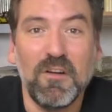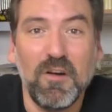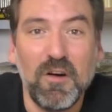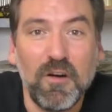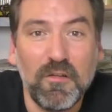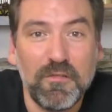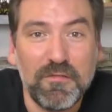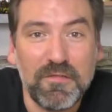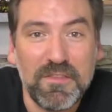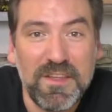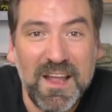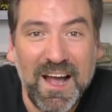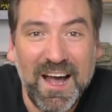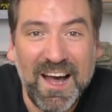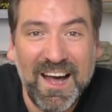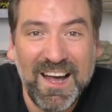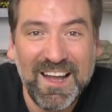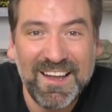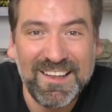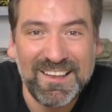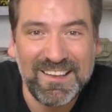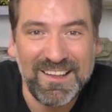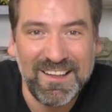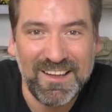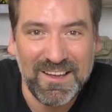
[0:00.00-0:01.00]
of the
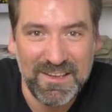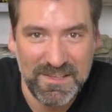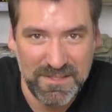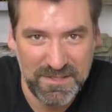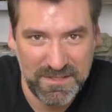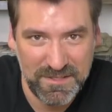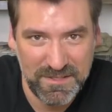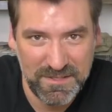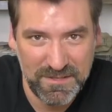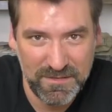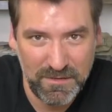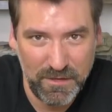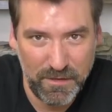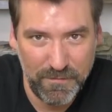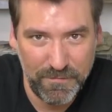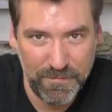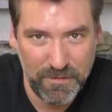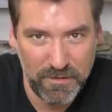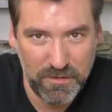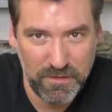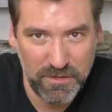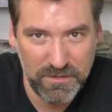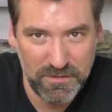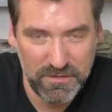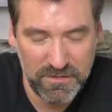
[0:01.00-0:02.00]
highlights of
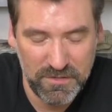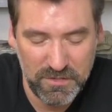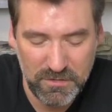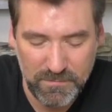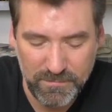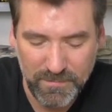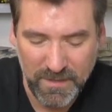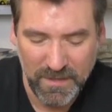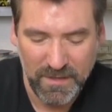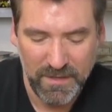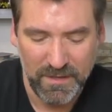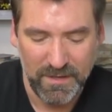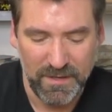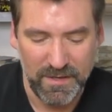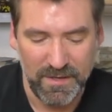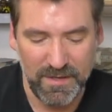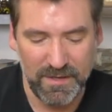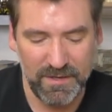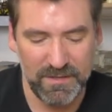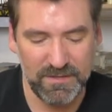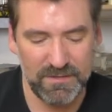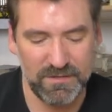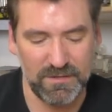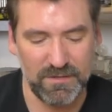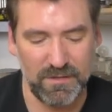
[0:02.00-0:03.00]
the costume
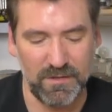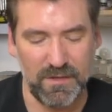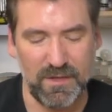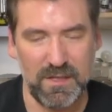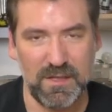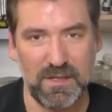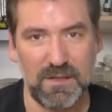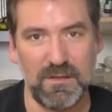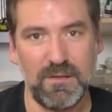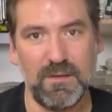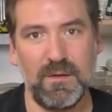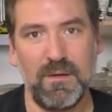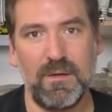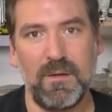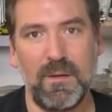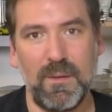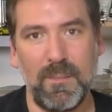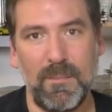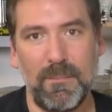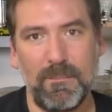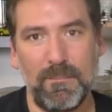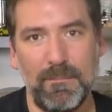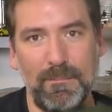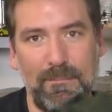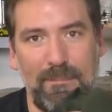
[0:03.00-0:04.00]
is the
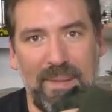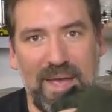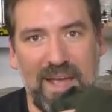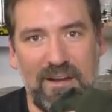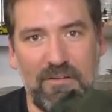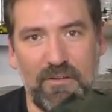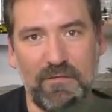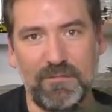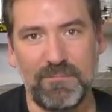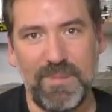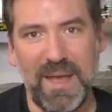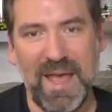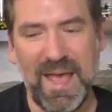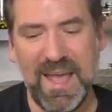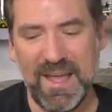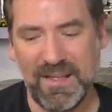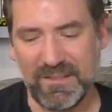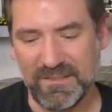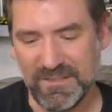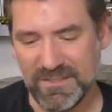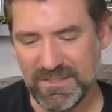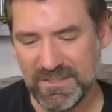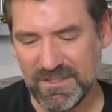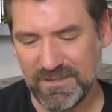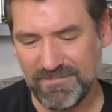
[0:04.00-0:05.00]
pair of
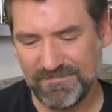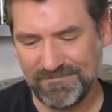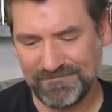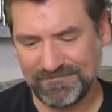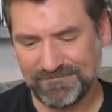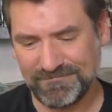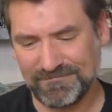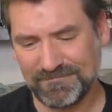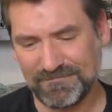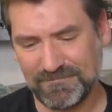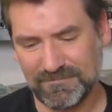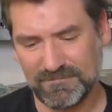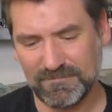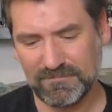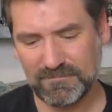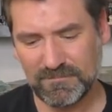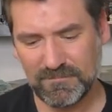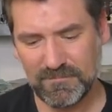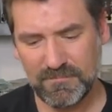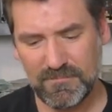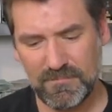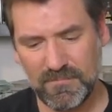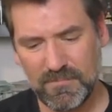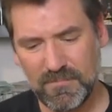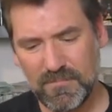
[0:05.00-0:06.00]
pants.
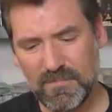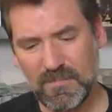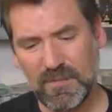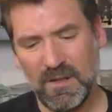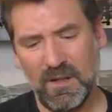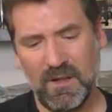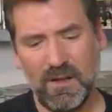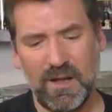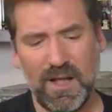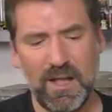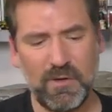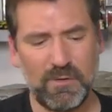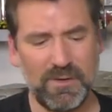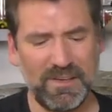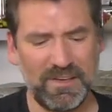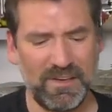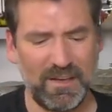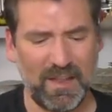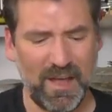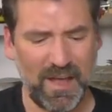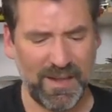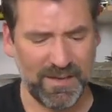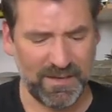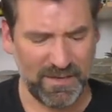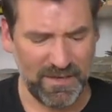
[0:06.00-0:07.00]
I really
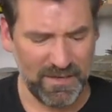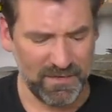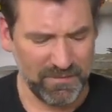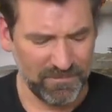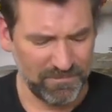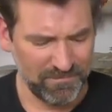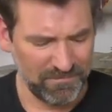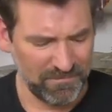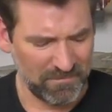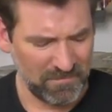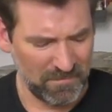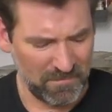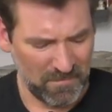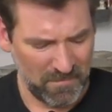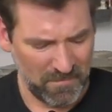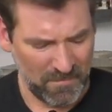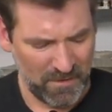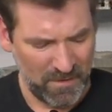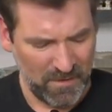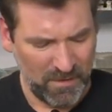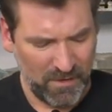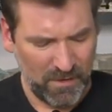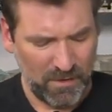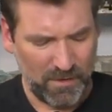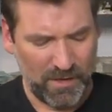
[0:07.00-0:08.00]
like it.
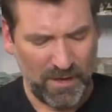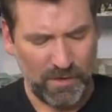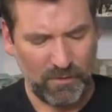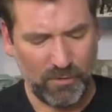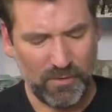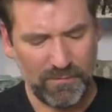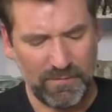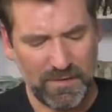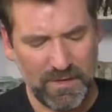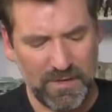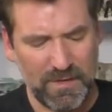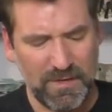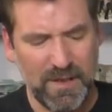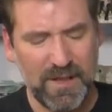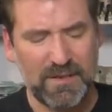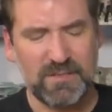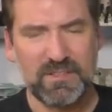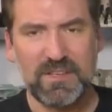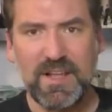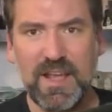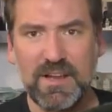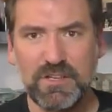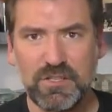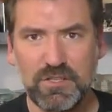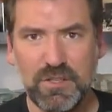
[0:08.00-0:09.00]
I already
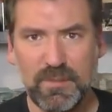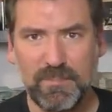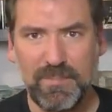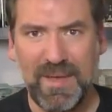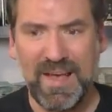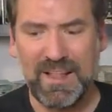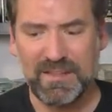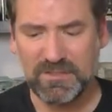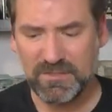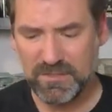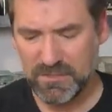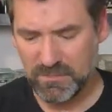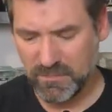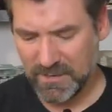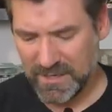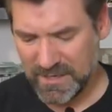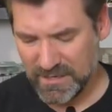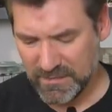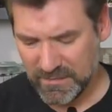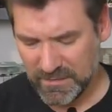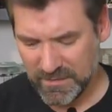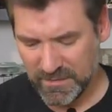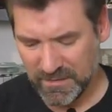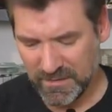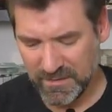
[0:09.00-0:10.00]
attached the belt to
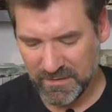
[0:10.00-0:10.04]
it.